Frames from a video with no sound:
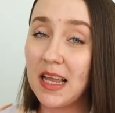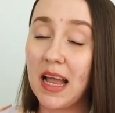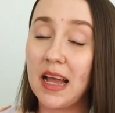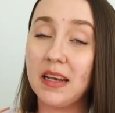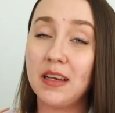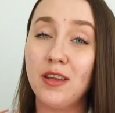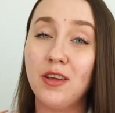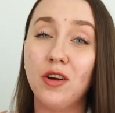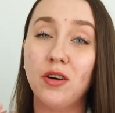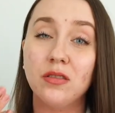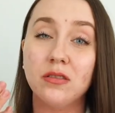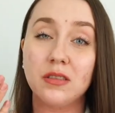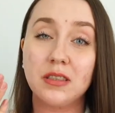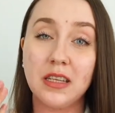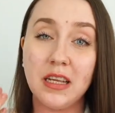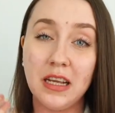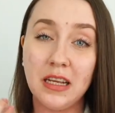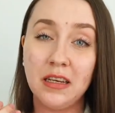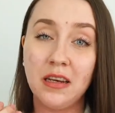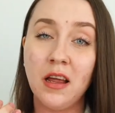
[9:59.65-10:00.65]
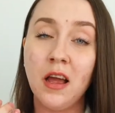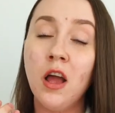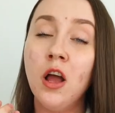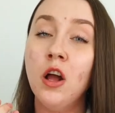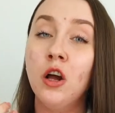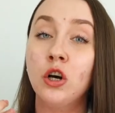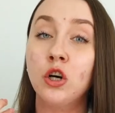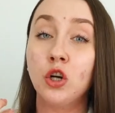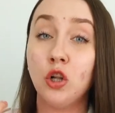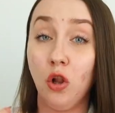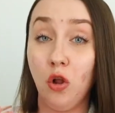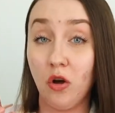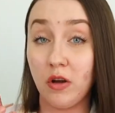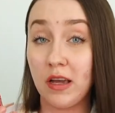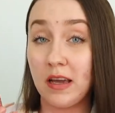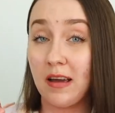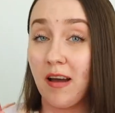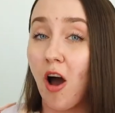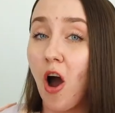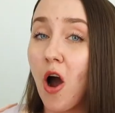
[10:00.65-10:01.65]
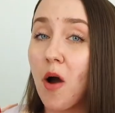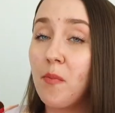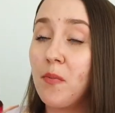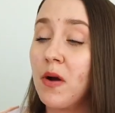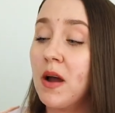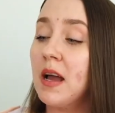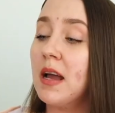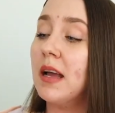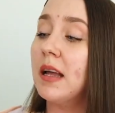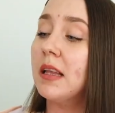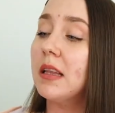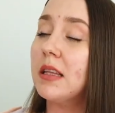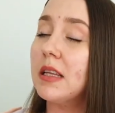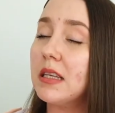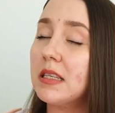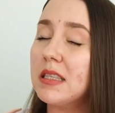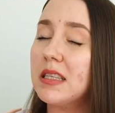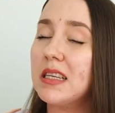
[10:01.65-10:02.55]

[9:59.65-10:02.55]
and your skin clogging up, this